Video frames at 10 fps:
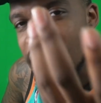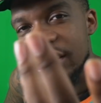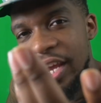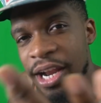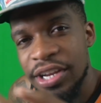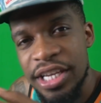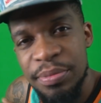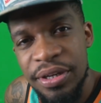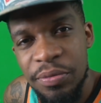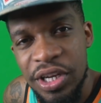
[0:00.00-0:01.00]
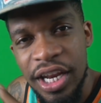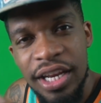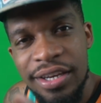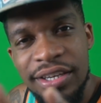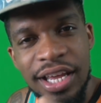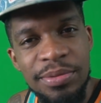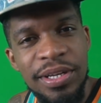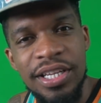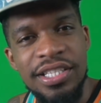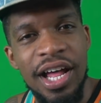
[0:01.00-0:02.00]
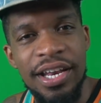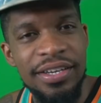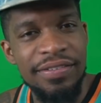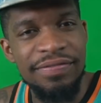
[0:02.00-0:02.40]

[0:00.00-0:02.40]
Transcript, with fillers: Shout out Desmond, we did it. Desmond, it's done.